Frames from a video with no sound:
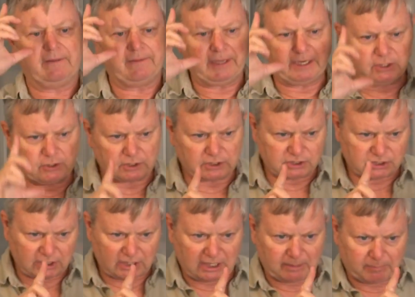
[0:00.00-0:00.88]
Then you can
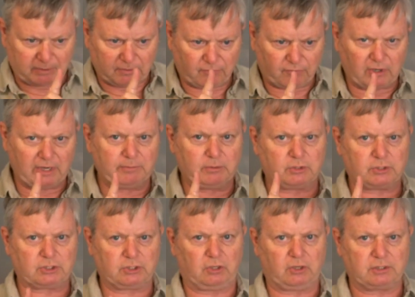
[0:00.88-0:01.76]
set up and frame
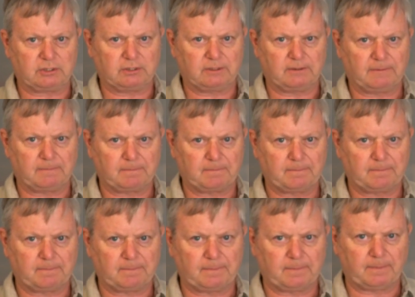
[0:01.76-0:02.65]
your shot.
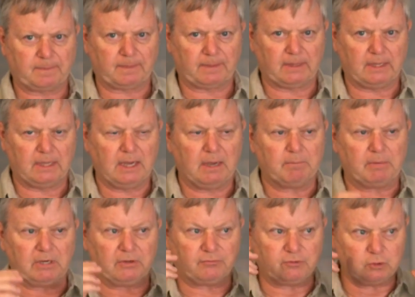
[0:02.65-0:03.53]

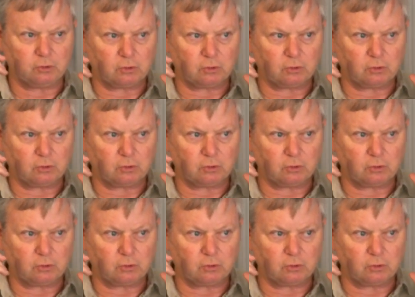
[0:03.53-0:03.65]
But if